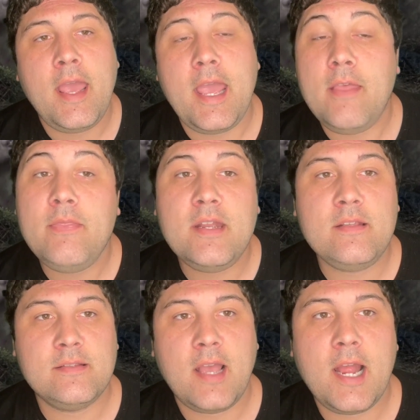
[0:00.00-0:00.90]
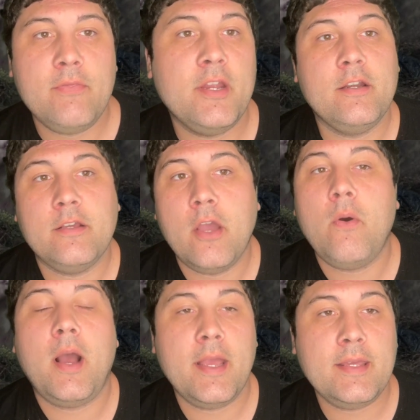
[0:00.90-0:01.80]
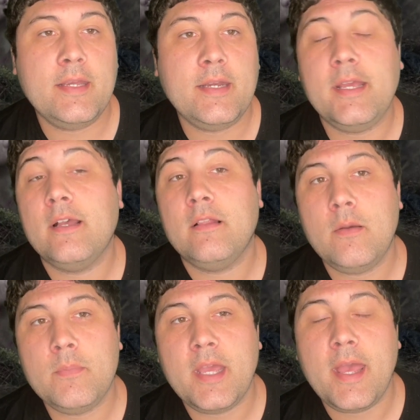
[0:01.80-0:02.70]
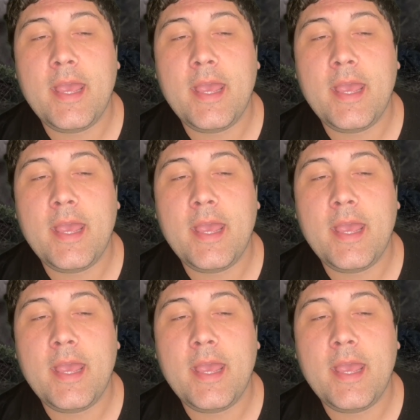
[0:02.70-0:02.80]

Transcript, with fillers: and they decide they're go hiking in Colombia.